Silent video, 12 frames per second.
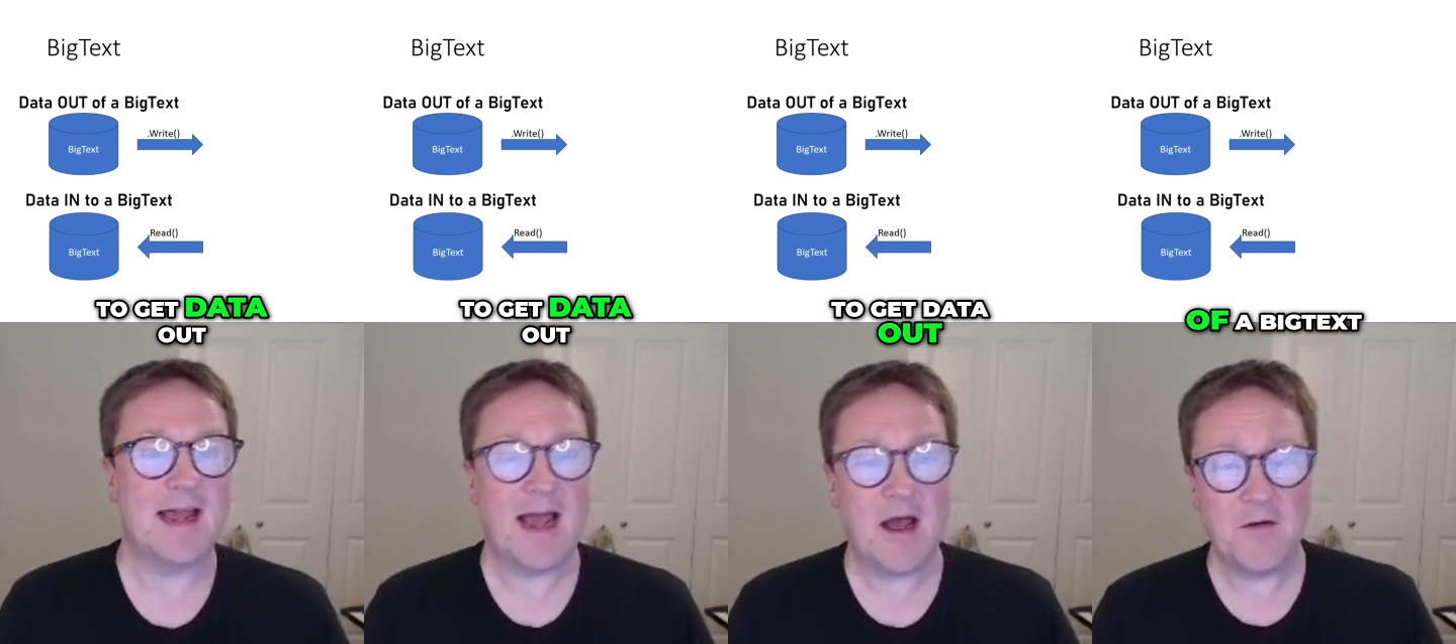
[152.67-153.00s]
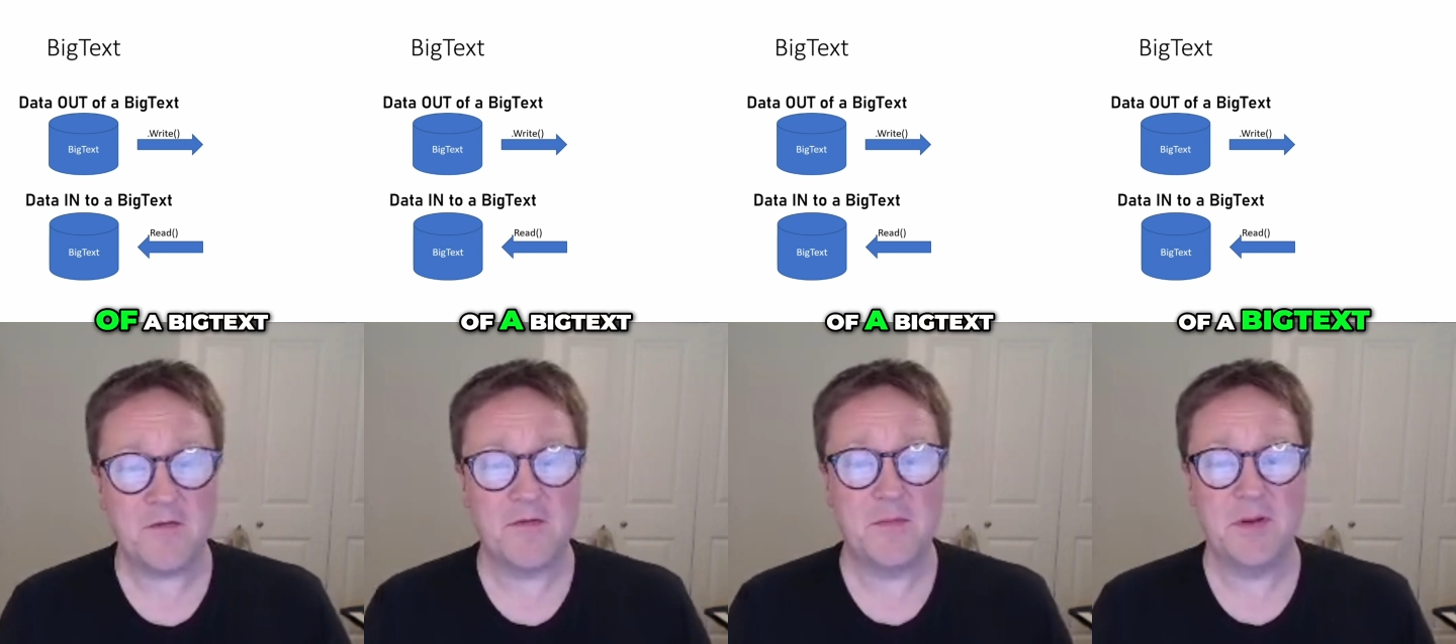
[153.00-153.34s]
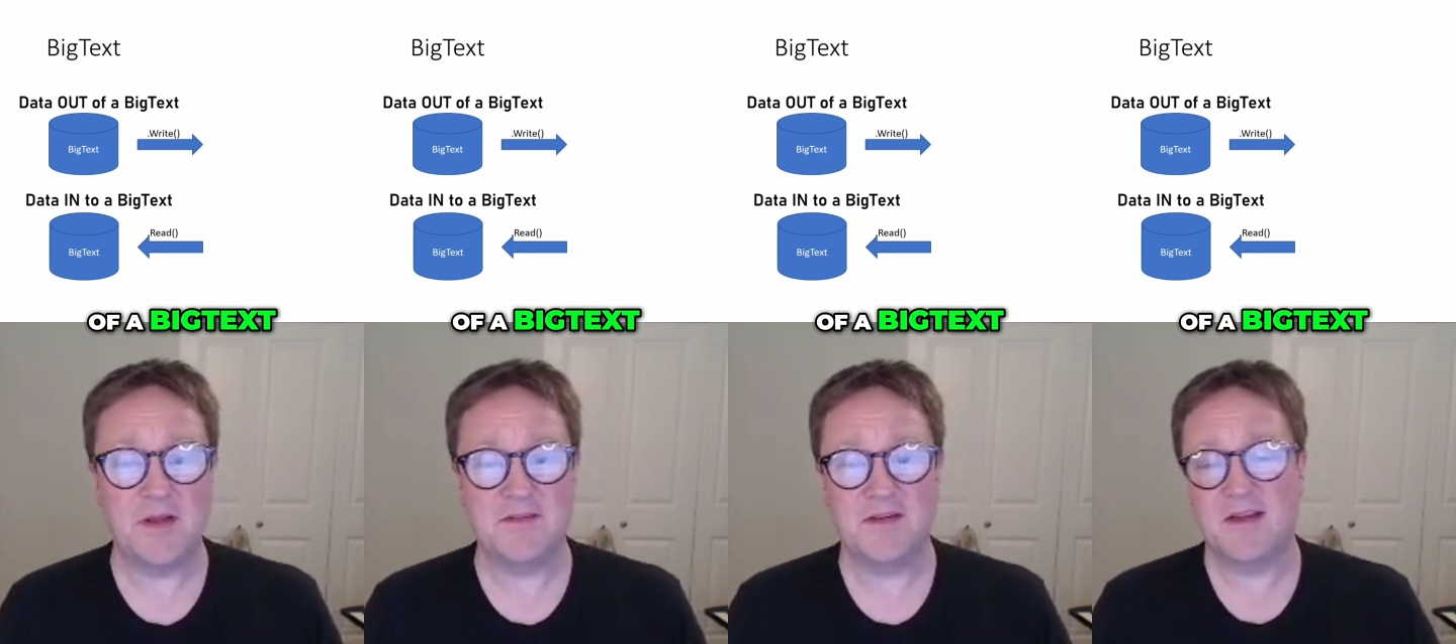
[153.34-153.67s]
out of a
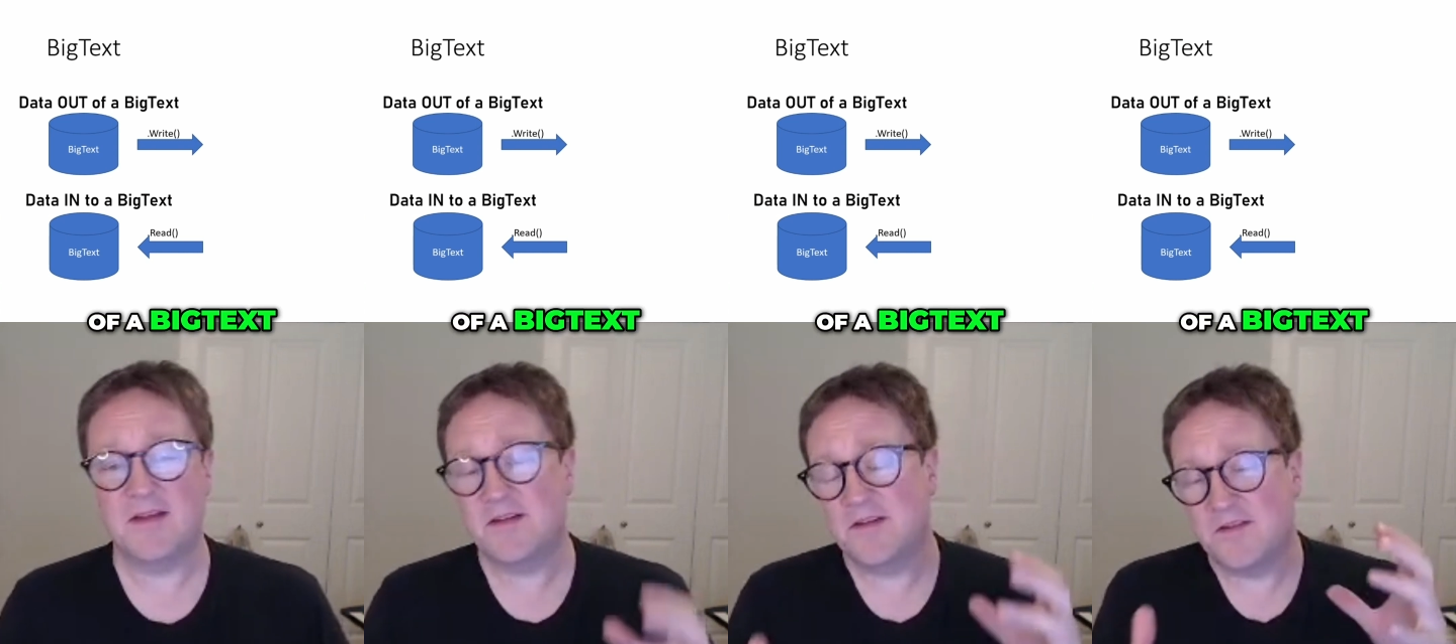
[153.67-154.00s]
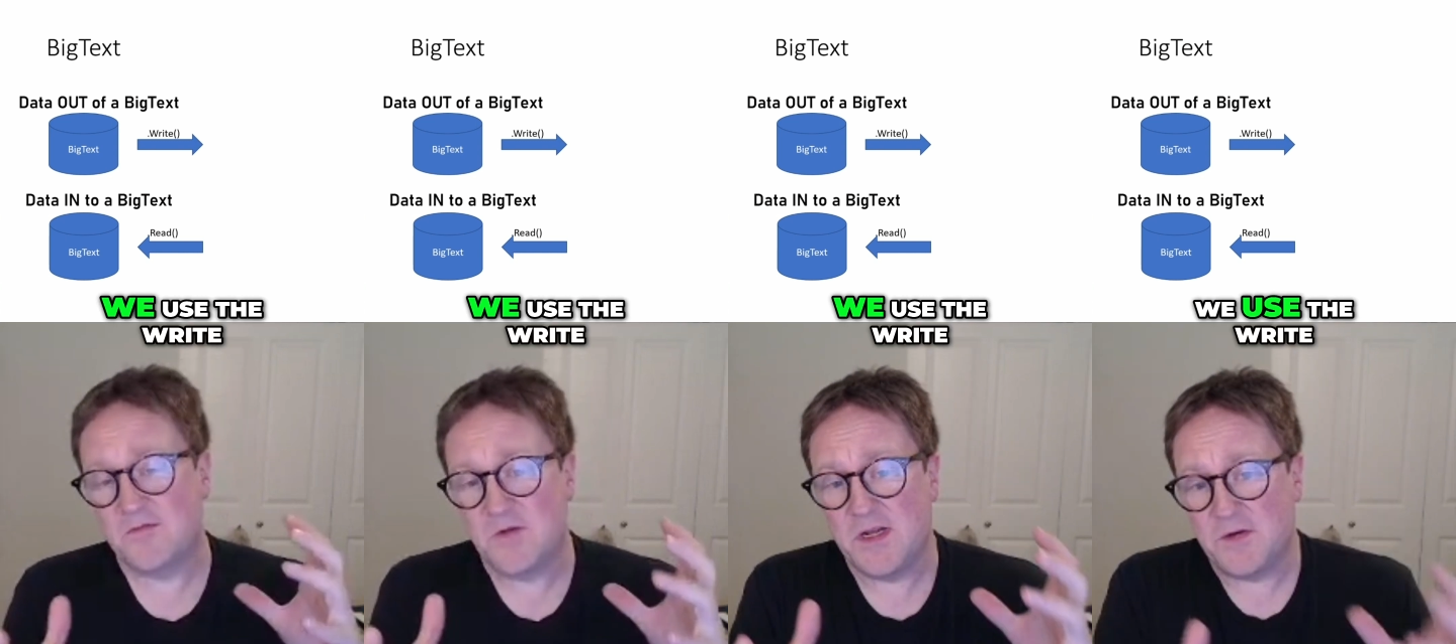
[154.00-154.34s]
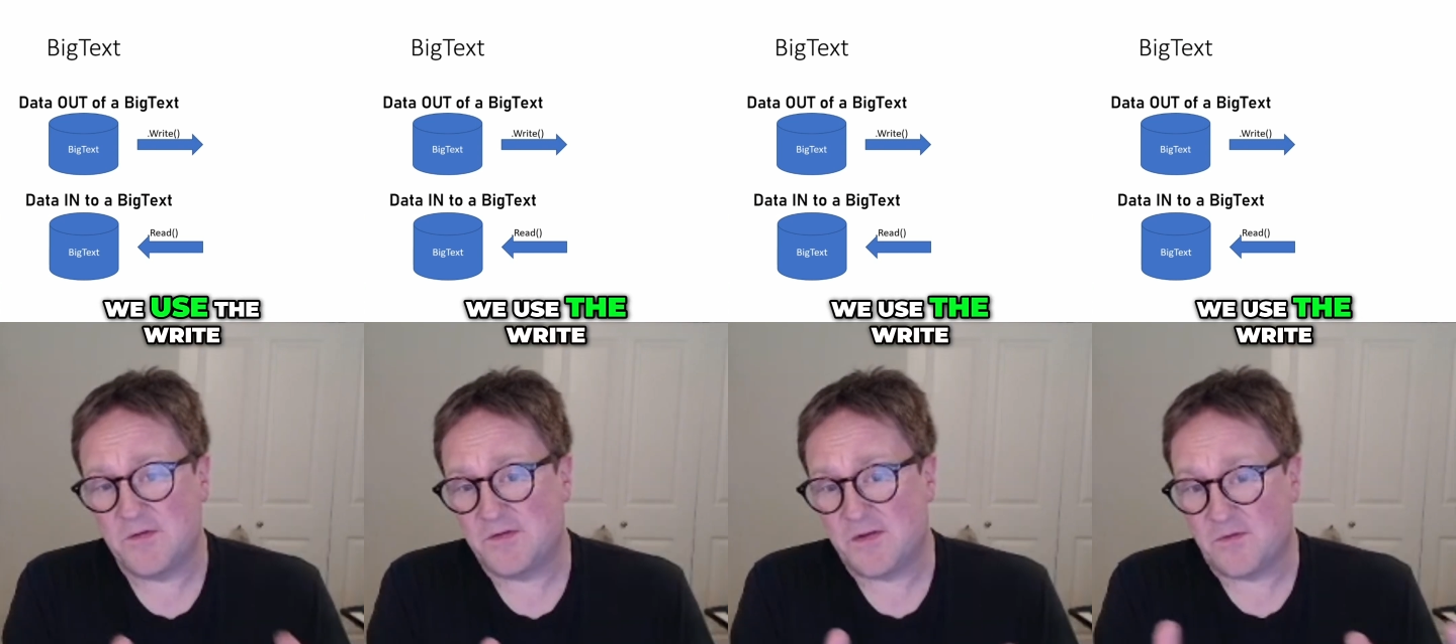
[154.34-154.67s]
BigText, we
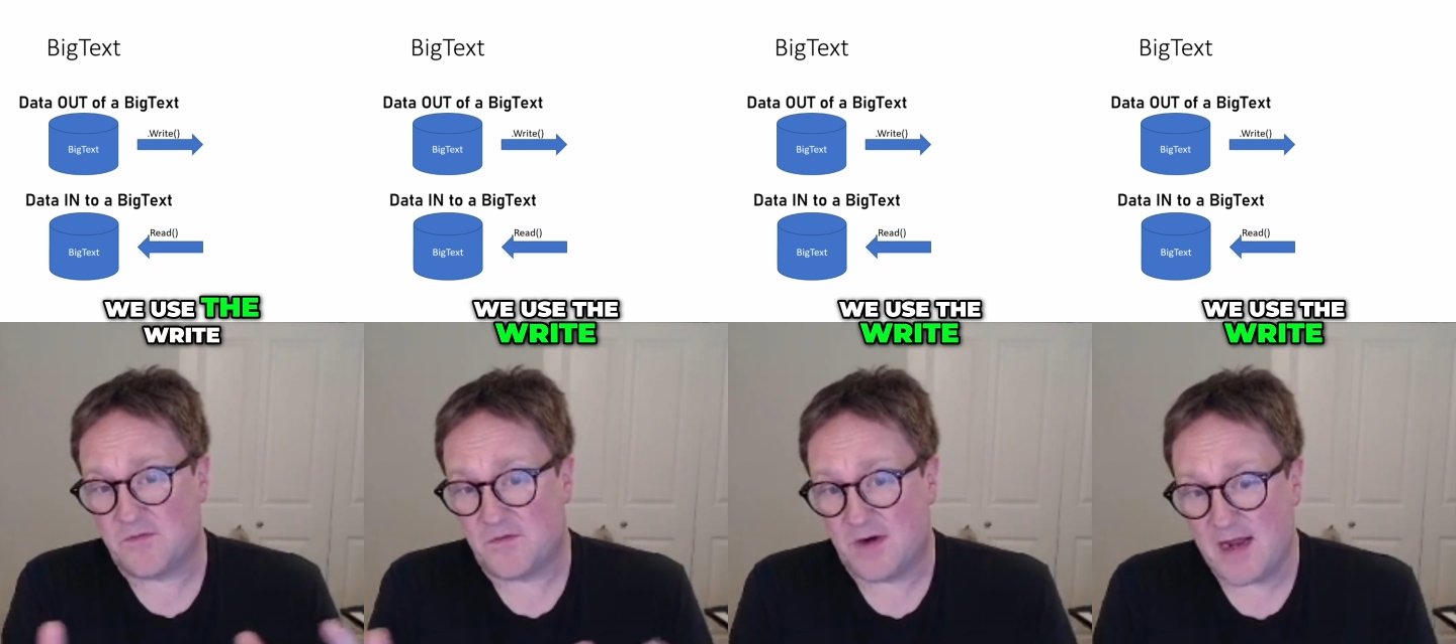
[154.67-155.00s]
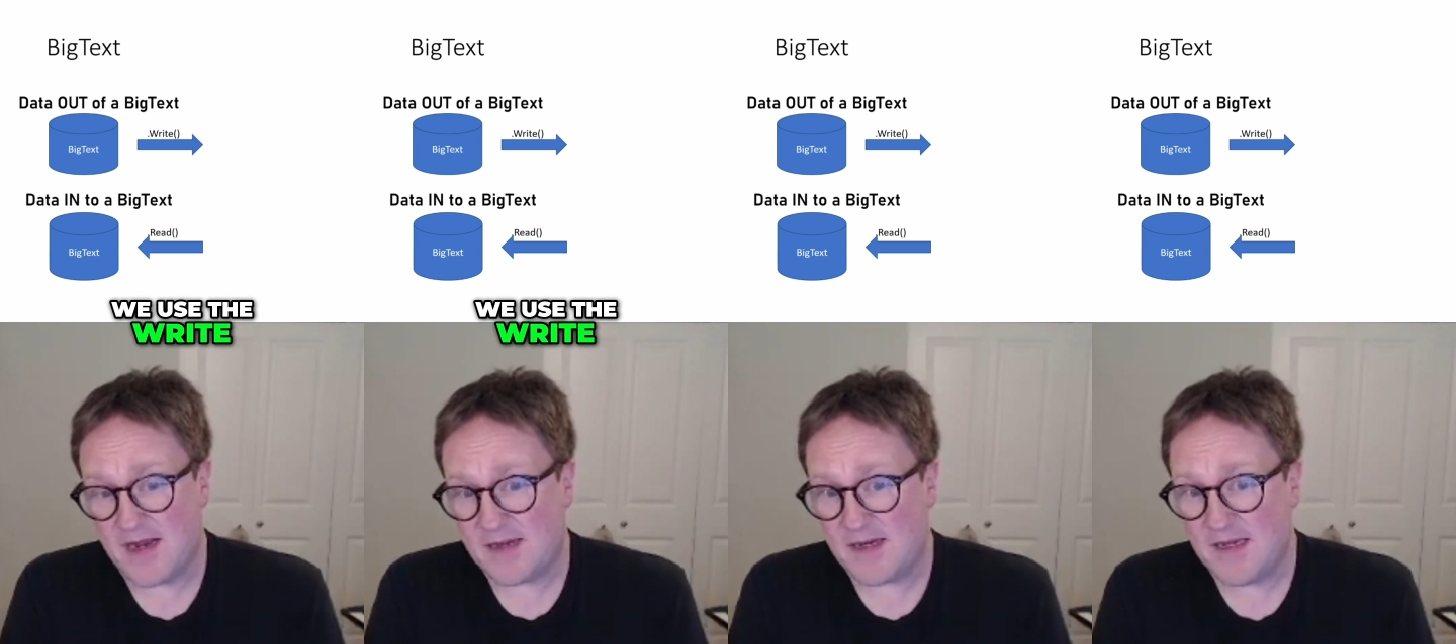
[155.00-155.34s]
use the write.